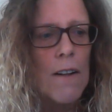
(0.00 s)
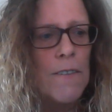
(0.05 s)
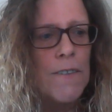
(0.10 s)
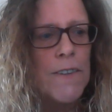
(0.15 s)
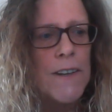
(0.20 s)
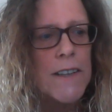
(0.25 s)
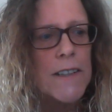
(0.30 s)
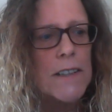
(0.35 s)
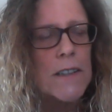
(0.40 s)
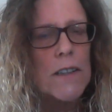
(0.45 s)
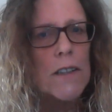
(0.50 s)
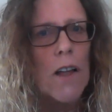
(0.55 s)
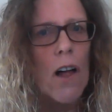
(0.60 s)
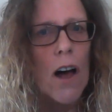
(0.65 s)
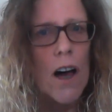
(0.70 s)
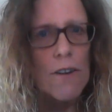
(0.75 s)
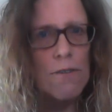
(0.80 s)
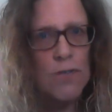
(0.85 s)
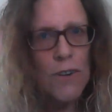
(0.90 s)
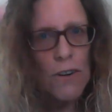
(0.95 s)
This
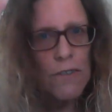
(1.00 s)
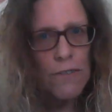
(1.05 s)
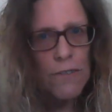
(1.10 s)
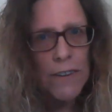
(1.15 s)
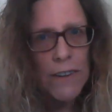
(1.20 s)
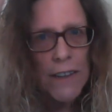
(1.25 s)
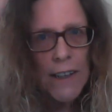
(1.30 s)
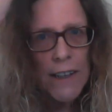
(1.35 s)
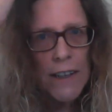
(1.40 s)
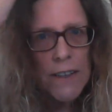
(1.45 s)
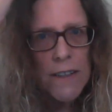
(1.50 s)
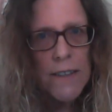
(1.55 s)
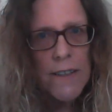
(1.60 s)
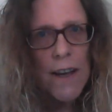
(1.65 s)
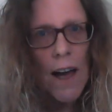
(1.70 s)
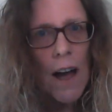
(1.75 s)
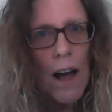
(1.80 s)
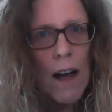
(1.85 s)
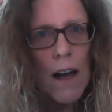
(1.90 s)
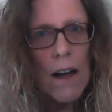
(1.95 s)
life of
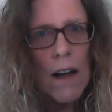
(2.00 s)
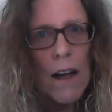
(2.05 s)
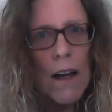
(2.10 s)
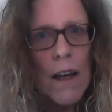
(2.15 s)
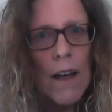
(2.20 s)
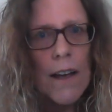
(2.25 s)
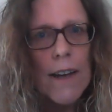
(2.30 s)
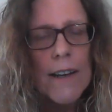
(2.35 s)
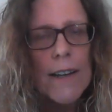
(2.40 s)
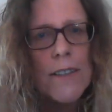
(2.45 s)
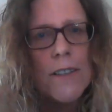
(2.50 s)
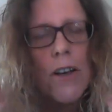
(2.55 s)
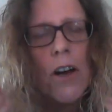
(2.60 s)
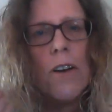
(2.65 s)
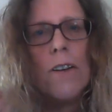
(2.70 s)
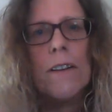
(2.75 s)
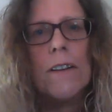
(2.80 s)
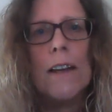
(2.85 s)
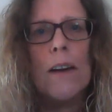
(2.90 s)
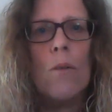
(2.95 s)
Linda is
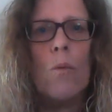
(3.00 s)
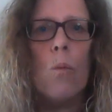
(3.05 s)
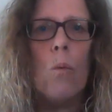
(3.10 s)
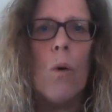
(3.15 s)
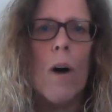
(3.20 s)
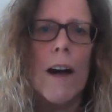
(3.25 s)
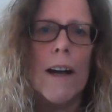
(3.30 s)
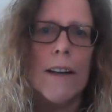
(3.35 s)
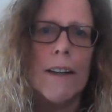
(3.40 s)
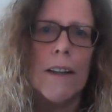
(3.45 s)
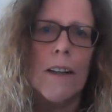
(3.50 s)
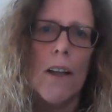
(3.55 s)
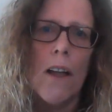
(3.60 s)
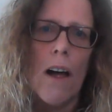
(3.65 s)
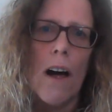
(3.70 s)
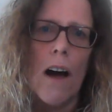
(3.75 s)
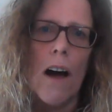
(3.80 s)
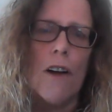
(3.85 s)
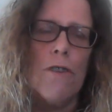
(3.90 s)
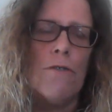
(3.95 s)
only one
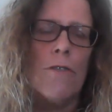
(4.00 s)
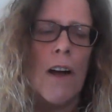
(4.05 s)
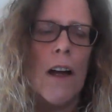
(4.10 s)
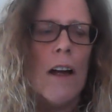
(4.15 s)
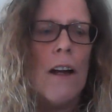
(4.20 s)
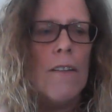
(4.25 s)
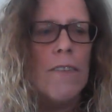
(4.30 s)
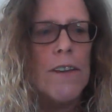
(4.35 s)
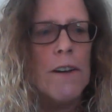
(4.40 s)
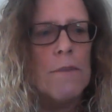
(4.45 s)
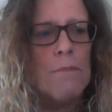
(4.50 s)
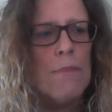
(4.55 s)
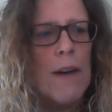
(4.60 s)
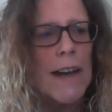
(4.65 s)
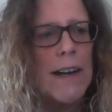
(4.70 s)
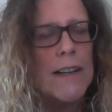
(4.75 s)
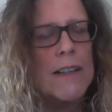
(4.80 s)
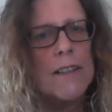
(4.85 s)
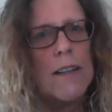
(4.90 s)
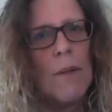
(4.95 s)
life that
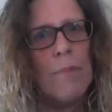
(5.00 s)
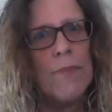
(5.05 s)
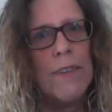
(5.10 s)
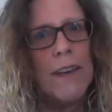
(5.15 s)
makes up